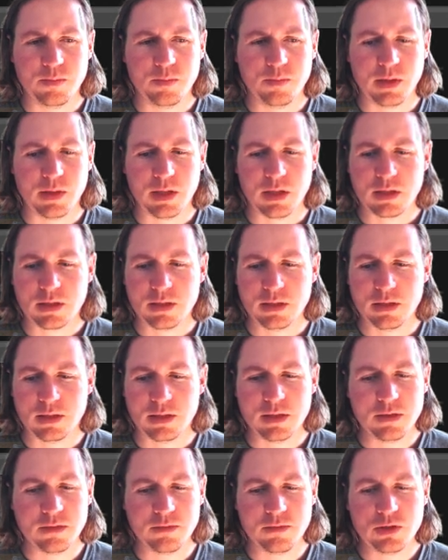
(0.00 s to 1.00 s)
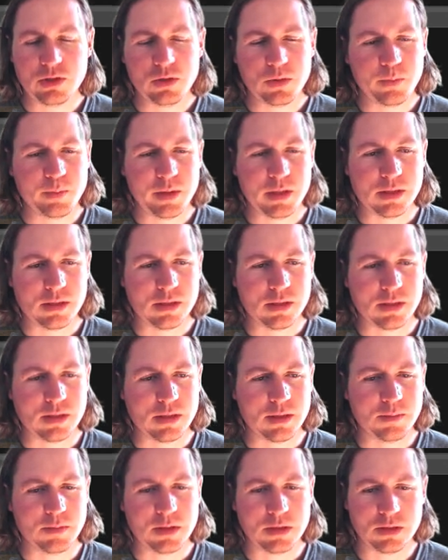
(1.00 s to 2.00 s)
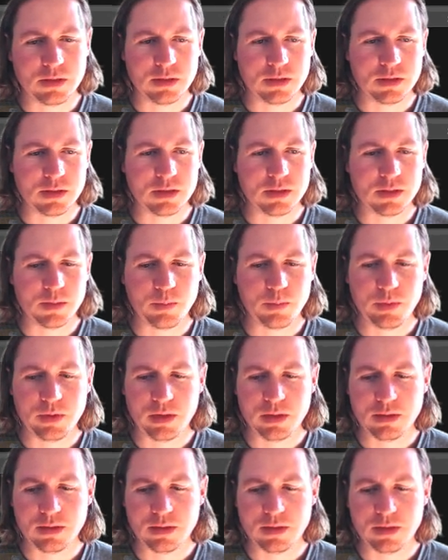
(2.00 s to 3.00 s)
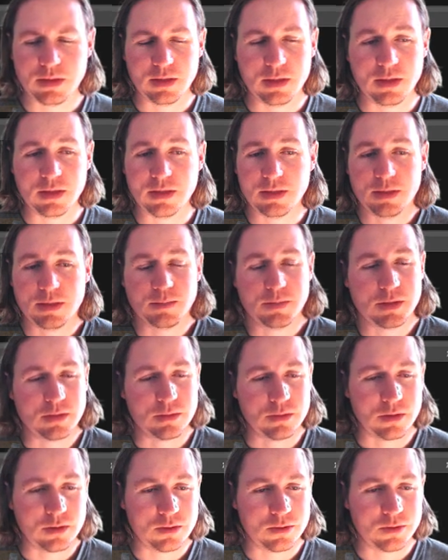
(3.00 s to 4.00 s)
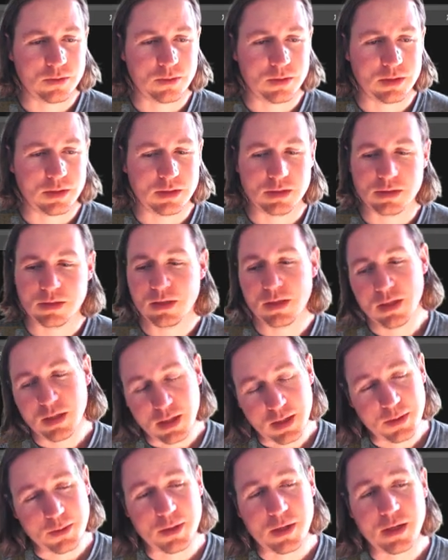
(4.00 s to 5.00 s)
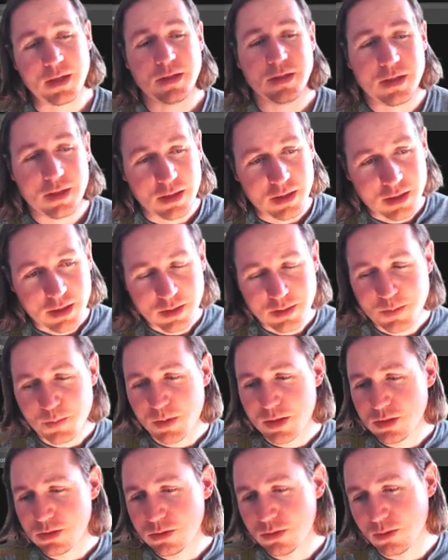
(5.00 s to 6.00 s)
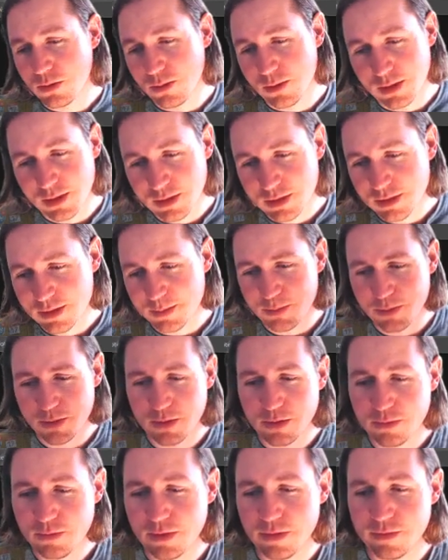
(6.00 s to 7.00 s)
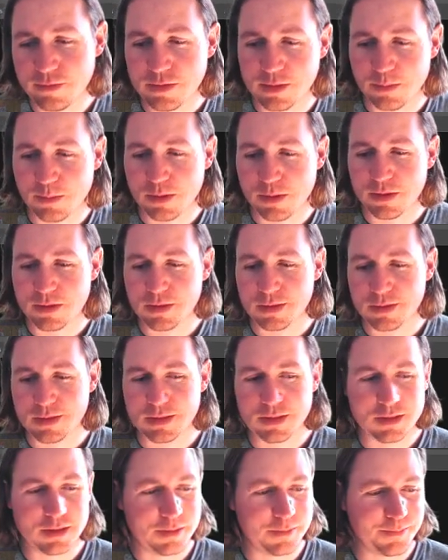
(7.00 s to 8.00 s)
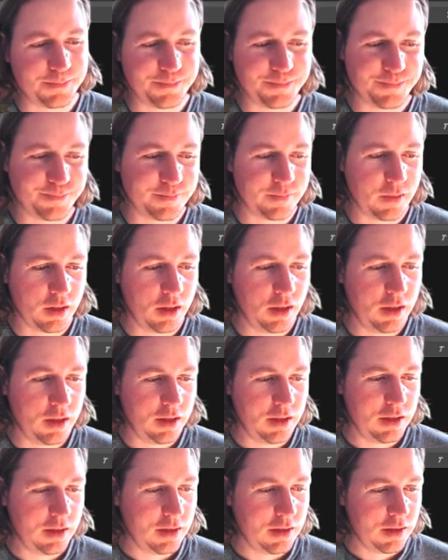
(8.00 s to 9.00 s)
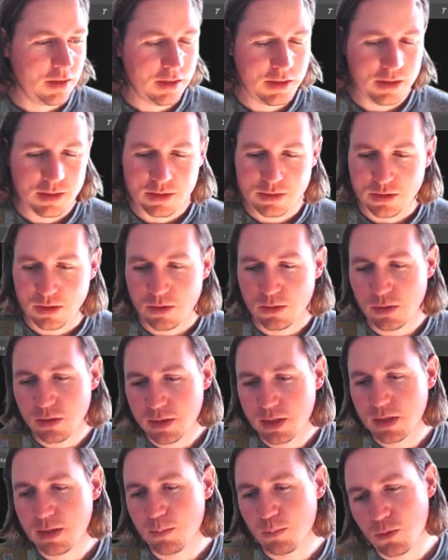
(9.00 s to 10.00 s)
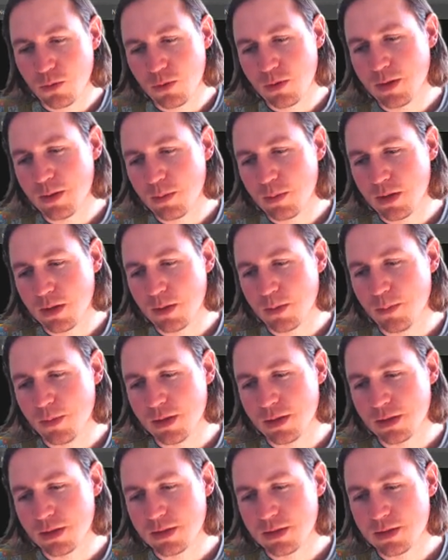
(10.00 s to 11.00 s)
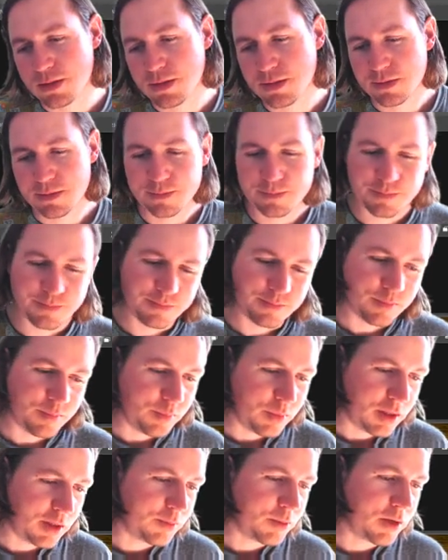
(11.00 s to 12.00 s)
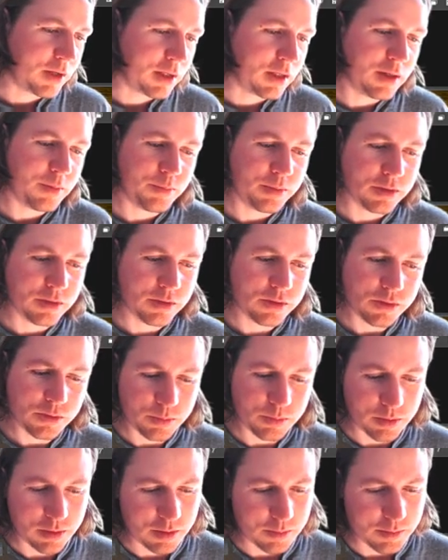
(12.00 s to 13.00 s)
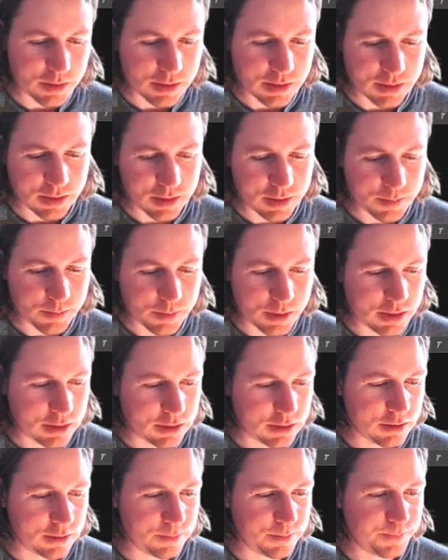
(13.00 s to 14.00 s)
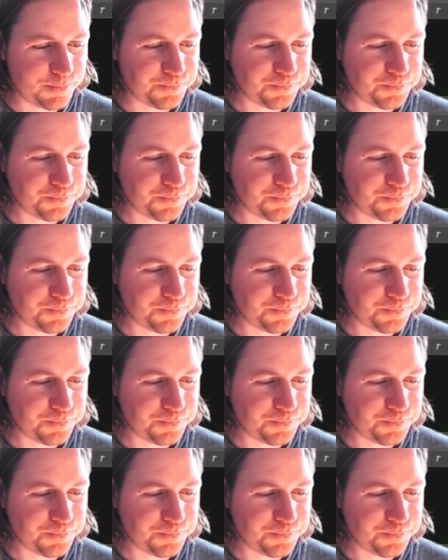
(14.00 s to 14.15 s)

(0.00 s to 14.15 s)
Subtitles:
But the individual pieces seem to just disappear into thin air, and I'm still not sure what it is. Anyway, that's my story. Let me know if you have similar things. So I'll look into more at about a minute, but I'm going to keep it super limited animation.